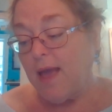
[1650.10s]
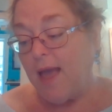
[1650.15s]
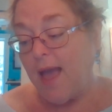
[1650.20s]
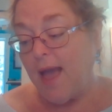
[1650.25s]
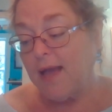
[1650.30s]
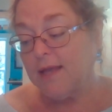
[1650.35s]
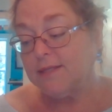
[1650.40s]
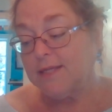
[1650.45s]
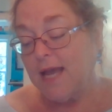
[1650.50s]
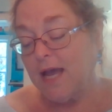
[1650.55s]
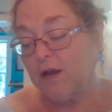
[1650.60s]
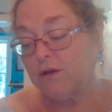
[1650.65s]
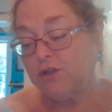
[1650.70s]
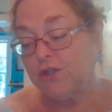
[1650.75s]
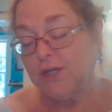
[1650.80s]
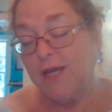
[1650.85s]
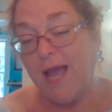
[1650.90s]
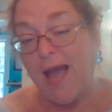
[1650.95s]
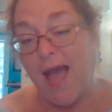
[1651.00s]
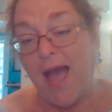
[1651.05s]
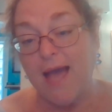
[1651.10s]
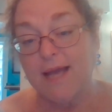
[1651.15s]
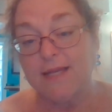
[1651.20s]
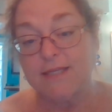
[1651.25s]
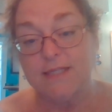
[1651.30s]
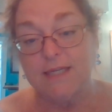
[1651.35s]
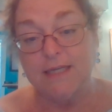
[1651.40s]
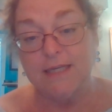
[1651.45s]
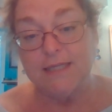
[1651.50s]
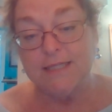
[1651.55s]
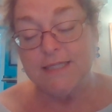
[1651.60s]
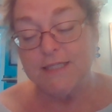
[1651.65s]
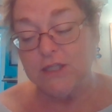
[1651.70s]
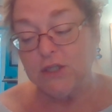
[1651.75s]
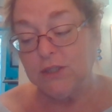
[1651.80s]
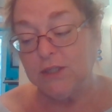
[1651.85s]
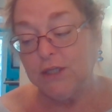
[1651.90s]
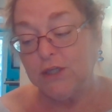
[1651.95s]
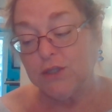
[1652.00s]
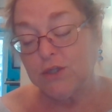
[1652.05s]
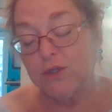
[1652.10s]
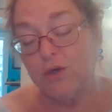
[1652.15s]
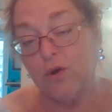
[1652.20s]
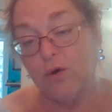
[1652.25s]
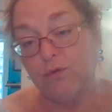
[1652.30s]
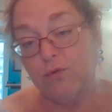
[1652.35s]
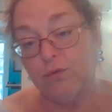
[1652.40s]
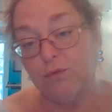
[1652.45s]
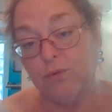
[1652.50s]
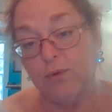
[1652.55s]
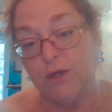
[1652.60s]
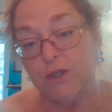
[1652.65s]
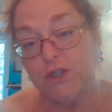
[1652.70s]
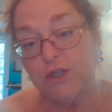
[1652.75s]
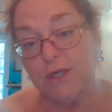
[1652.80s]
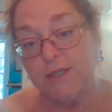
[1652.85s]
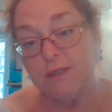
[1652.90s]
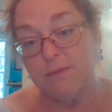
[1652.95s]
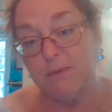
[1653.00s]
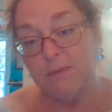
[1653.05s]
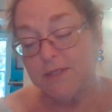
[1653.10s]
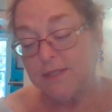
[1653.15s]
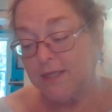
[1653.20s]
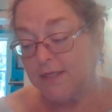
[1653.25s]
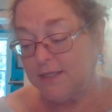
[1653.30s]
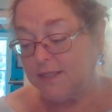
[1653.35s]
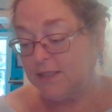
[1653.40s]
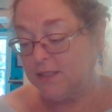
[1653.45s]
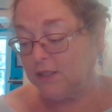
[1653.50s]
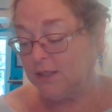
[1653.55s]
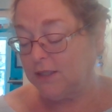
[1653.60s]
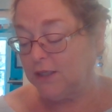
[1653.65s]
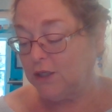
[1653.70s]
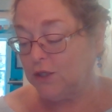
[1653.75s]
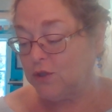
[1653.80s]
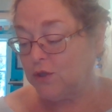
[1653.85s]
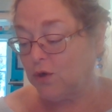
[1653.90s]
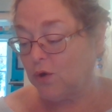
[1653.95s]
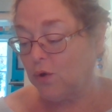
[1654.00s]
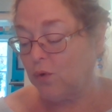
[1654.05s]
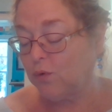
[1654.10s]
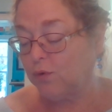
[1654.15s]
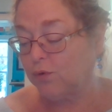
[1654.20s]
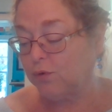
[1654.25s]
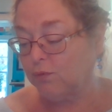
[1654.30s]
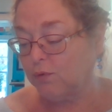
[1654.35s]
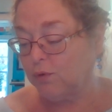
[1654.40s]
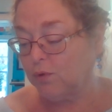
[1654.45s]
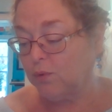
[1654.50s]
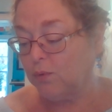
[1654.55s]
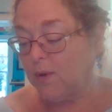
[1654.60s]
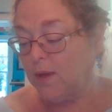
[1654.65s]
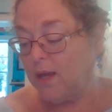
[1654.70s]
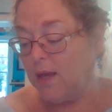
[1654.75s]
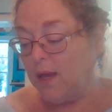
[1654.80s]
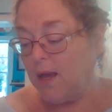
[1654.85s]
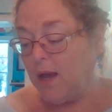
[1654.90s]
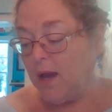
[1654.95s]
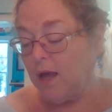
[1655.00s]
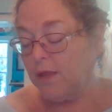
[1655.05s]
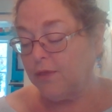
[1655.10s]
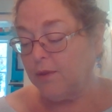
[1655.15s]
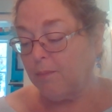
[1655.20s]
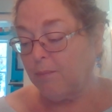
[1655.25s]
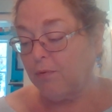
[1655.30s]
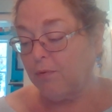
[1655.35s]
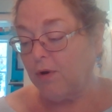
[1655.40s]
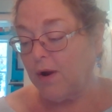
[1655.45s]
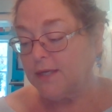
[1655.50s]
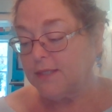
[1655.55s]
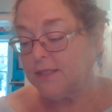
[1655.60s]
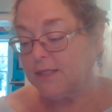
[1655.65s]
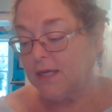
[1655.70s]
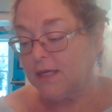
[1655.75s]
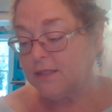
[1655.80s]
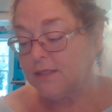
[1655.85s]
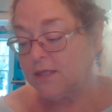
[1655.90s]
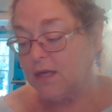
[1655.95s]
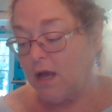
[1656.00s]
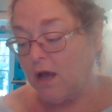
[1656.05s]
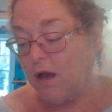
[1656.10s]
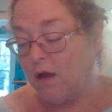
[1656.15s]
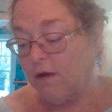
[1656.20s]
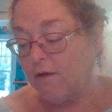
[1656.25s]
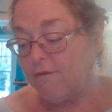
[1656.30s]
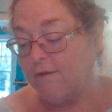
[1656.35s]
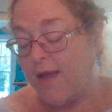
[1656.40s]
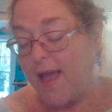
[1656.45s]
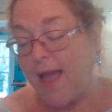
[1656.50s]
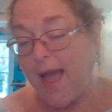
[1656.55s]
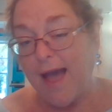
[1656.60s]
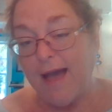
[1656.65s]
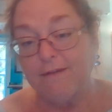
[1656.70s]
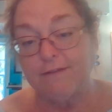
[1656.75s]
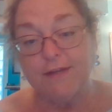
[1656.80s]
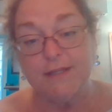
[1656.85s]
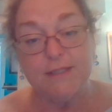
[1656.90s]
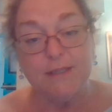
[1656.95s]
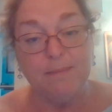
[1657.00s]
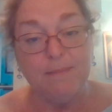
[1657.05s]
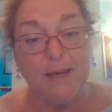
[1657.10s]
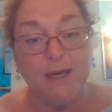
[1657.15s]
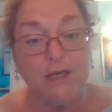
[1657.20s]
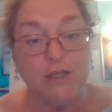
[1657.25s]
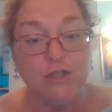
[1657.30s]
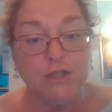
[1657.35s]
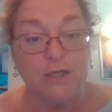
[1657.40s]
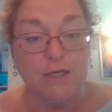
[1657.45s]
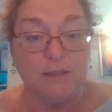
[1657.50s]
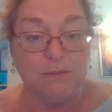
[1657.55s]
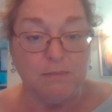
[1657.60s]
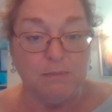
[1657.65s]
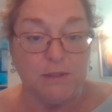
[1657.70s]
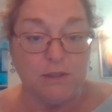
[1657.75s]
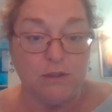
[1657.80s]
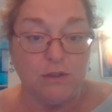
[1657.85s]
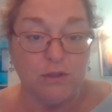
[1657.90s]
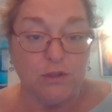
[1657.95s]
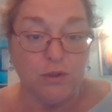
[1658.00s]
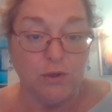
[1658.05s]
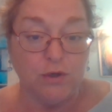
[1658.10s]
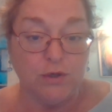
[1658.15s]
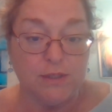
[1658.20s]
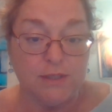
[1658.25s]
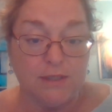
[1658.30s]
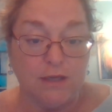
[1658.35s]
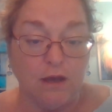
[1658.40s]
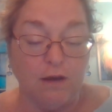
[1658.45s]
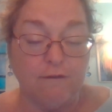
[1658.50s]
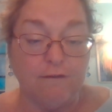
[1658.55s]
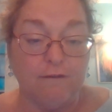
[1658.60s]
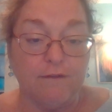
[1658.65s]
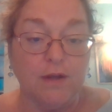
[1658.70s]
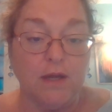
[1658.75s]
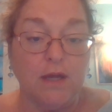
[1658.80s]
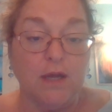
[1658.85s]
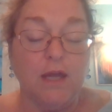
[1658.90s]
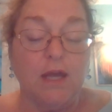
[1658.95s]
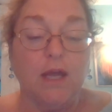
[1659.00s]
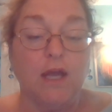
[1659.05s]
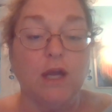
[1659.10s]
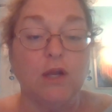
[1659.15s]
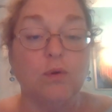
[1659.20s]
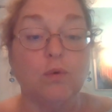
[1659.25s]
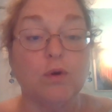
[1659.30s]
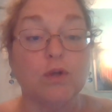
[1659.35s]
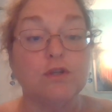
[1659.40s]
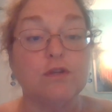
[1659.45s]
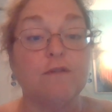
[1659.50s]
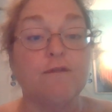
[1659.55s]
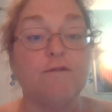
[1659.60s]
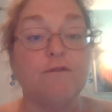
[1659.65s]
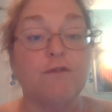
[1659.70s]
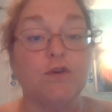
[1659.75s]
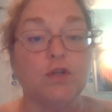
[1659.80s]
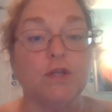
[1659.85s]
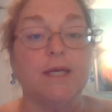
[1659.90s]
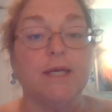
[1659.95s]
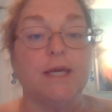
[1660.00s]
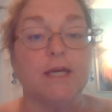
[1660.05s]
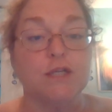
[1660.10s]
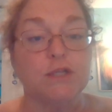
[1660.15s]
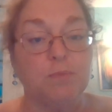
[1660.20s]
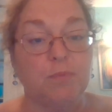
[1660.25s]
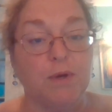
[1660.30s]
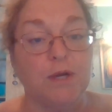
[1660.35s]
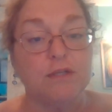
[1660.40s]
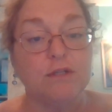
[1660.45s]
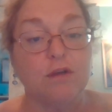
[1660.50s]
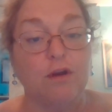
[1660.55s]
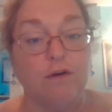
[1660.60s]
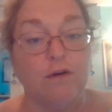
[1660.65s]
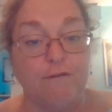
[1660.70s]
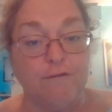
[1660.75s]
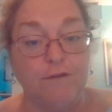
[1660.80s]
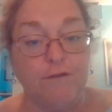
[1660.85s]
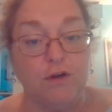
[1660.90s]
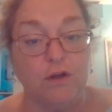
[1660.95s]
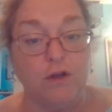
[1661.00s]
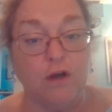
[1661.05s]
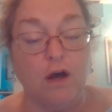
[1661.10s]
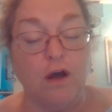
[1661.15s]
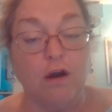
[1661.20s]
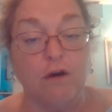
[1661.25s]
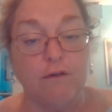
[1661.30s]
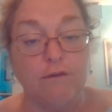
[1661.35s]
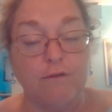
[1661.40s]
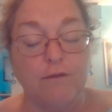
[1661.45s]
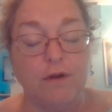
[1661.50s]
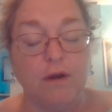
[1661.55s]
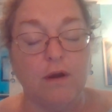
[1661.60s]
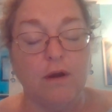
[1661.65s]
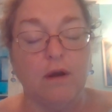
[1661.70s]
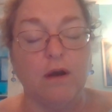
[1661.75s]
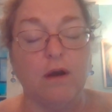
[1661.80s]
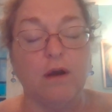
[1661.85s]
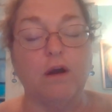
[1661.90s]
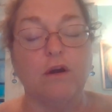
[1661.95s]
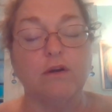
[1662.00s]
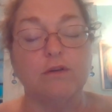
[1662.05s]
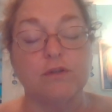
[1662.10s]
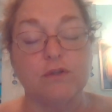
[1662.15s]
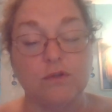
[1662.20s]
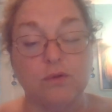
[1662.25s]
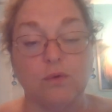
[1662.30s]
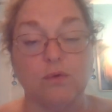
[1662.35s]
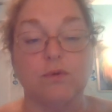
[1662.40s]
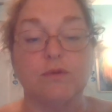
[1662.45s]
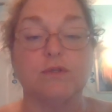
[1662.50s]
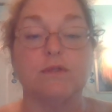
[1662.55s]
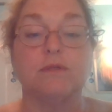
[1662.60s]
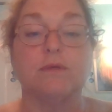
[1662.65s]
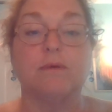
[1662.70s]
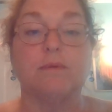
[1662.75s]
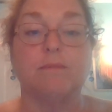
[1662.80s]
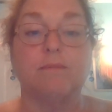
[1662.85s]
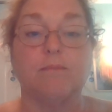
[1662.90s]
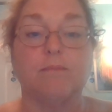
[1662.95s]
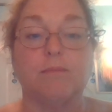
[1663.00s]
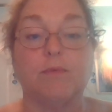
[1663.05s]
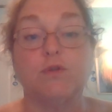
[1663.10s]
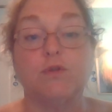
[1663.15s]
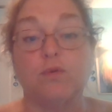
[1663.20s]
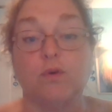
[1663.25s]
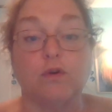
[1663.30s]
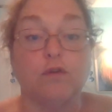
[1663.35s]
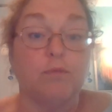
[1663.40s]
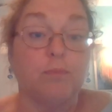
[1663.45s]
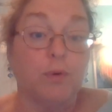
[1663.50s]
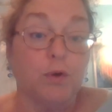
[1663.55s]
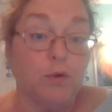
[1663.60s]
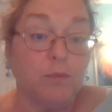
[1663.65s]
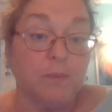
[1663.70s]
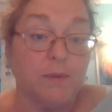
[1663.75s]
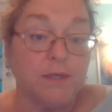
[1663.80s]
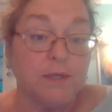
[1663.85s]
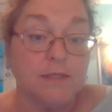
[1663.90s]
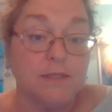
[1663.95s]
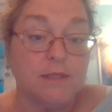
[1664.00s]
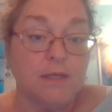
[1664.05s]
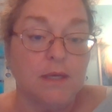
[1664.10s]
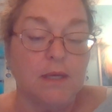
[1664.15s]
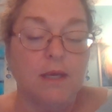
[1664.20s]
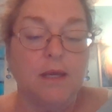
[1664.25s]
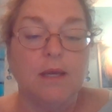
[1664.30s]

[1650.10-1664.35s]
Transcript: and how she acts still need to go through adjustments. They still need to go through the process of having to make adjustments to herself in order to fully express her full, her her soul's sort of purpose.